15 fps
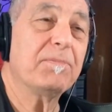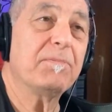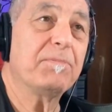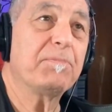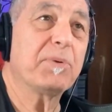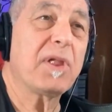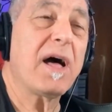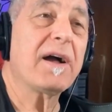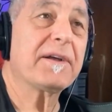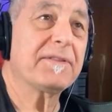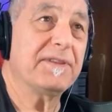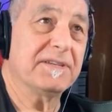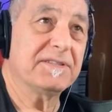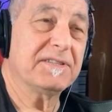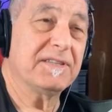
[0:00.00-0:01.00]
block
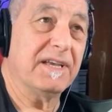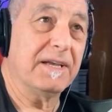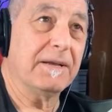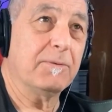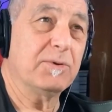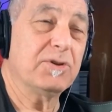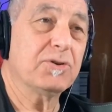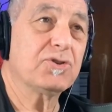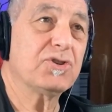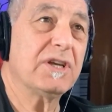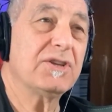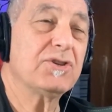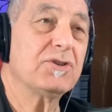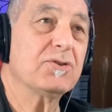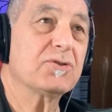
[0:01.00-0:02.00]
this thing when you're
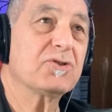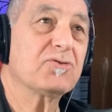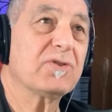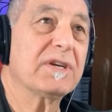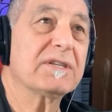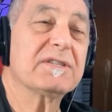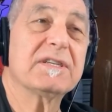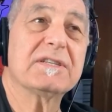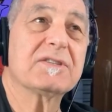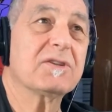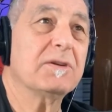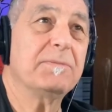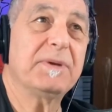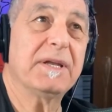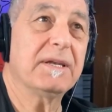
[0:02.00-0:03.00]
changing your strings, it's
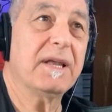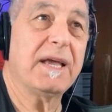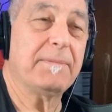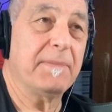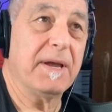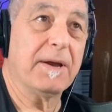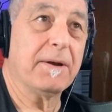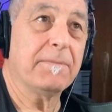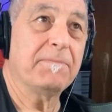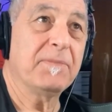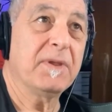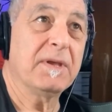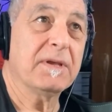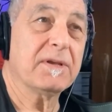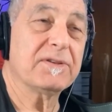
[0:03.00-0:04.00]
going to be a nightmare,
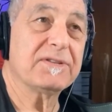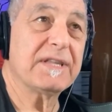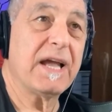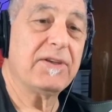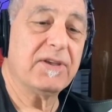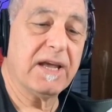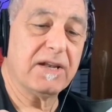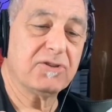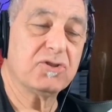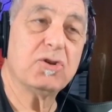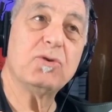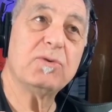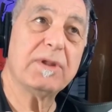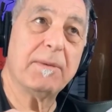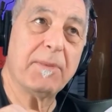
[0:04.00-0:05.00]
because now you got to
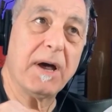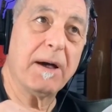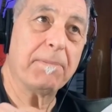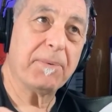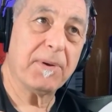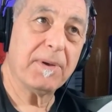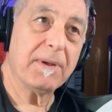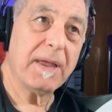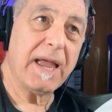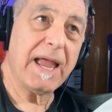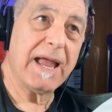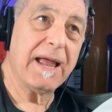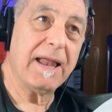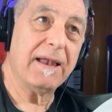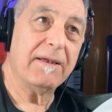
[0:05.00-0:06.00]
tune them up
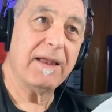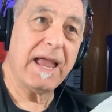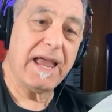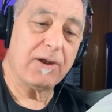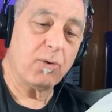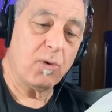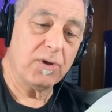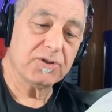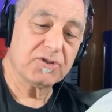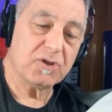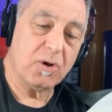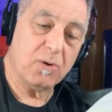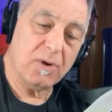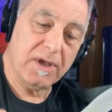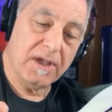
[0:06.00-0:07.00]
and
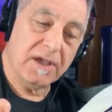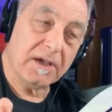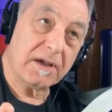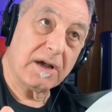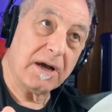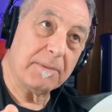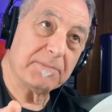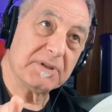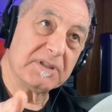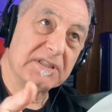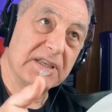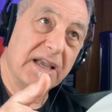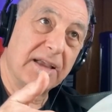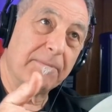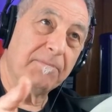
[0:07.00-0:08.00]
also
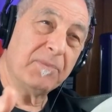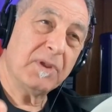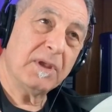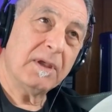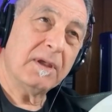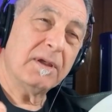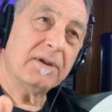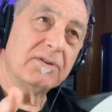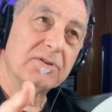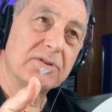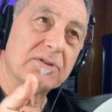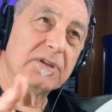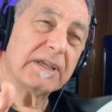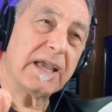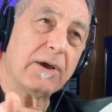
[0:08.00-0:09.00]
compensate
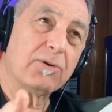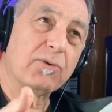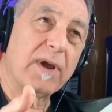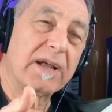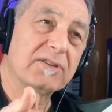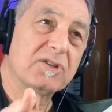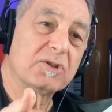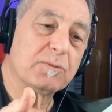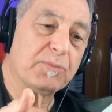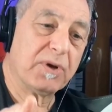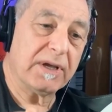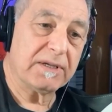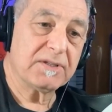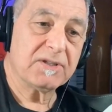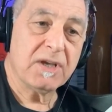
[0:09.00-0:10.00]
to counteract the
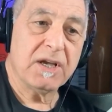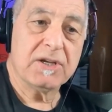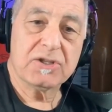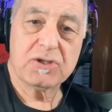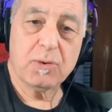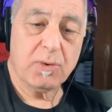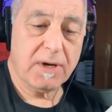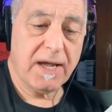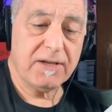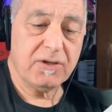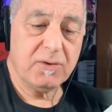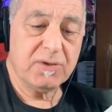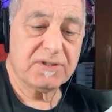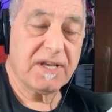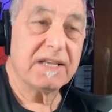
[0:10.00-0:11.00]
springs. So what I
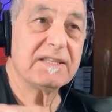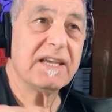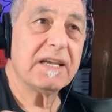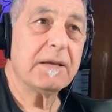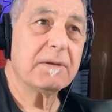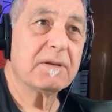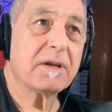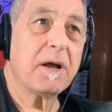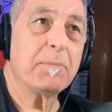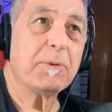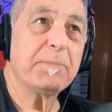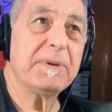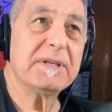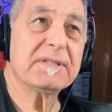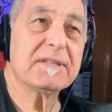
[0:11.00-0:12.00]
do is I take a
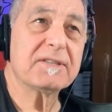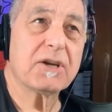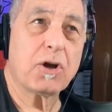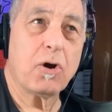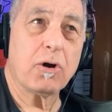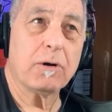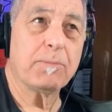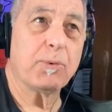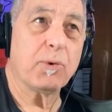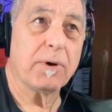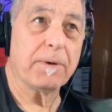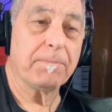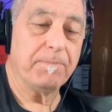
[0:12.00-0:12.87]
couple pieces of cardboard